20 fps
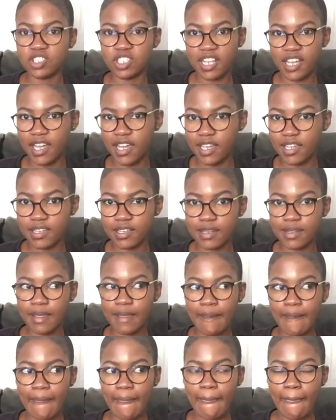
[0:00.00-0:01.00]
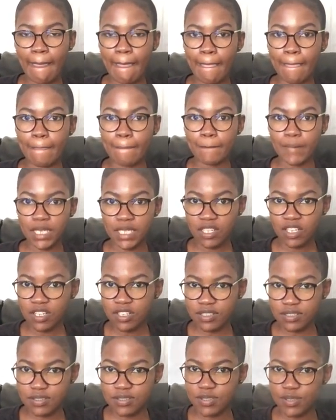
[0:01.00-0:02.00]
died. And
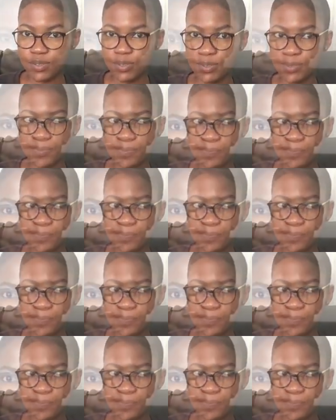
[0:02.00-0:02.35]
yeah, so